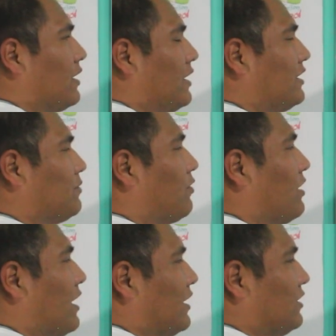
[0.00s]
it is more
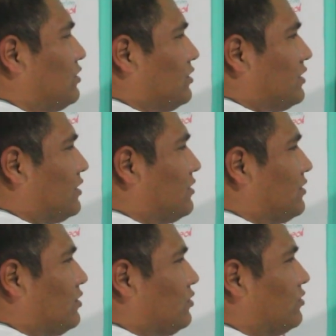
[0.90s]
likely to
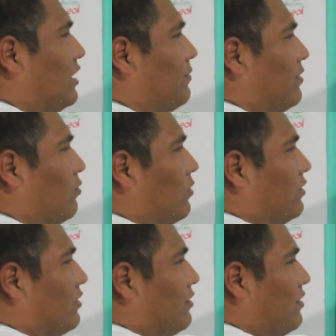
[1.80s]
just drop the
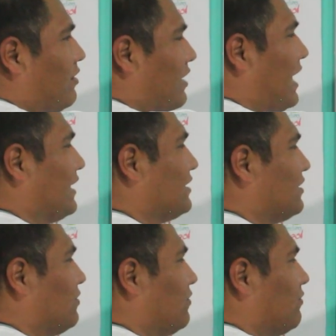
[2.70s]
word
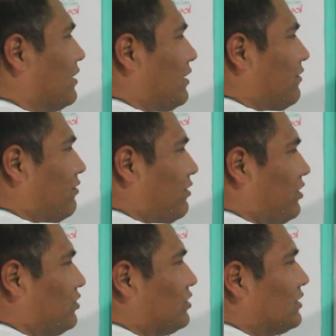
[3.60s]
that whenever we
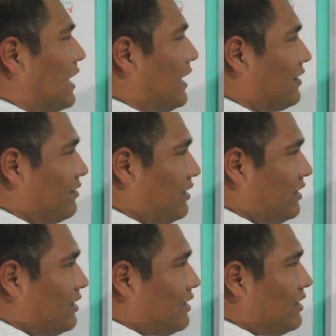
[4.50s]
use I
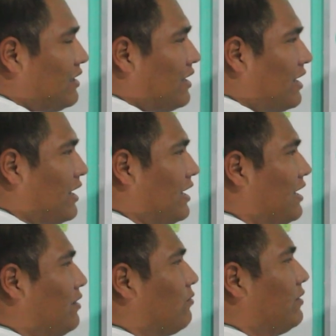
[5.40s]
think,
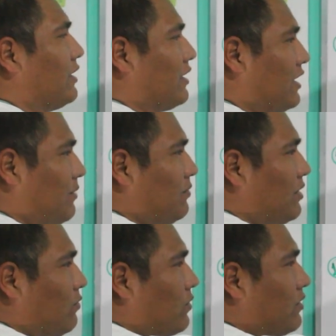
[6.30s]
and we keep
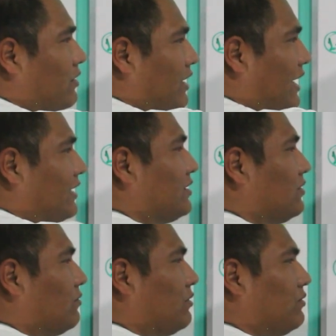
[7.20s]
the word
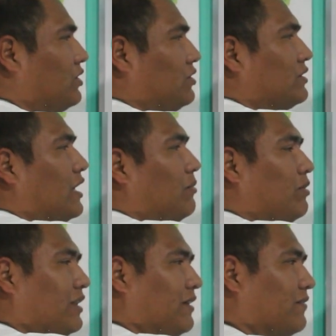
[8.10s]
that when we use I
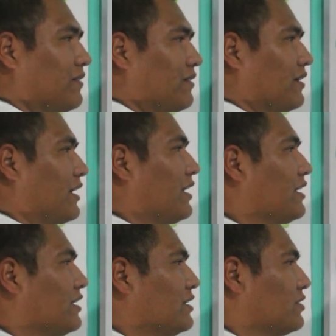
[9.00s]
believe.
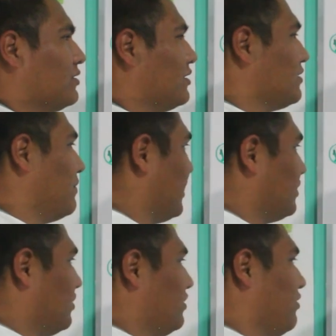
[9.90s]
Okay, so just make
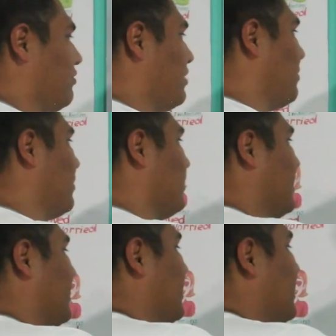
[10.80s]
sure you remember
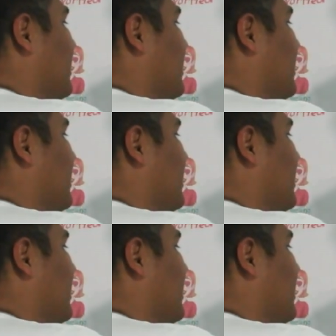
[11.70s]
that.